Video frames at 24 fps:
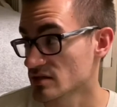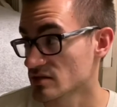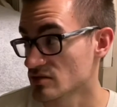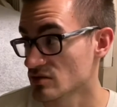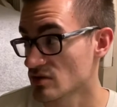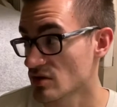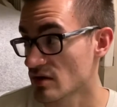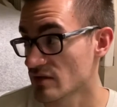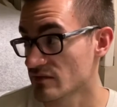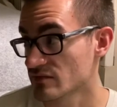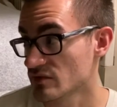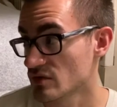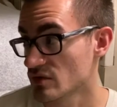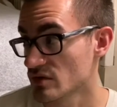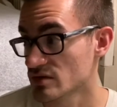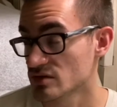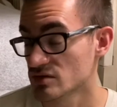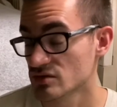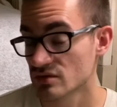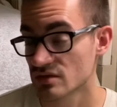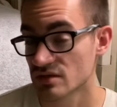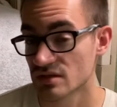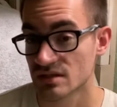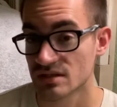You're off going
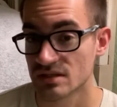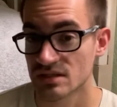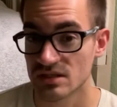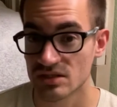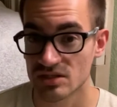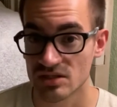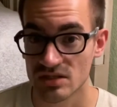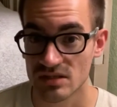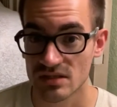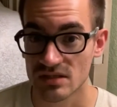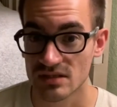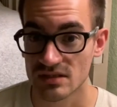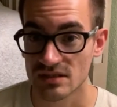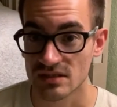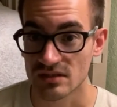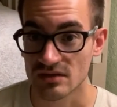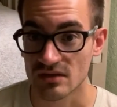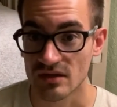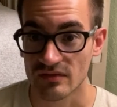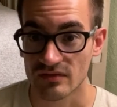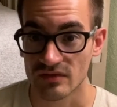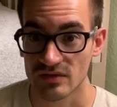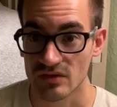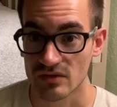doing the dishes and you
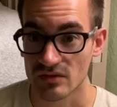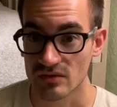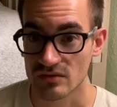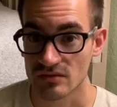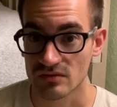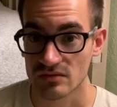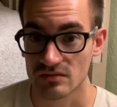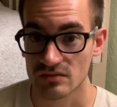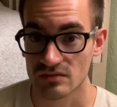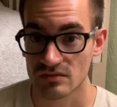have to go